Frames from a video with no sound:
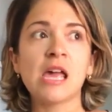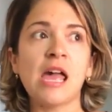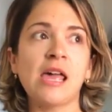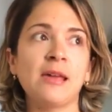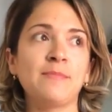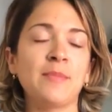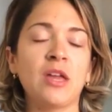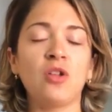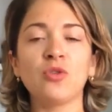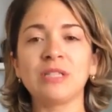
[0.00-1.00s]

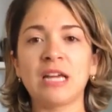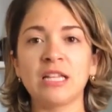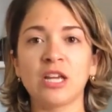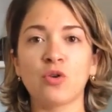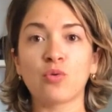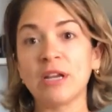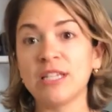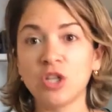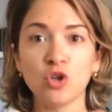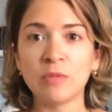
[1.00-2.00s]
and although it's not like
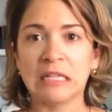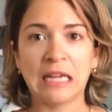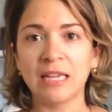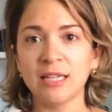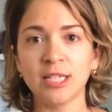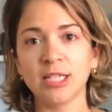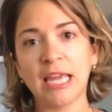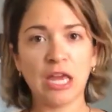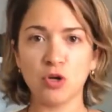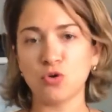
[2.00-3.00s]
crazy humid like in
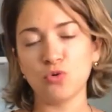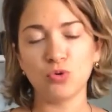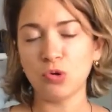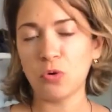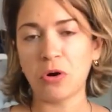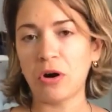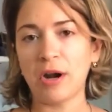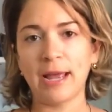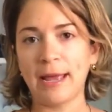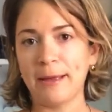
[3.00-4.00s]
Cancun
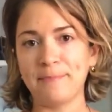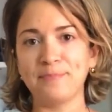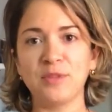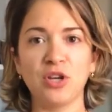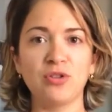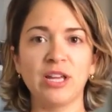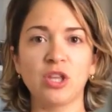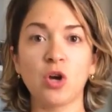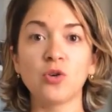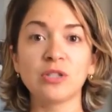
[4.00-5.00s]
or like
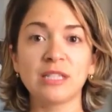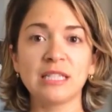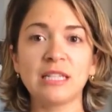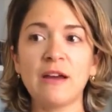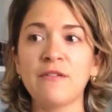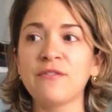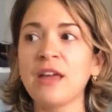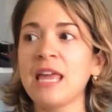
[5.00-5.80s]
the coast and stuff,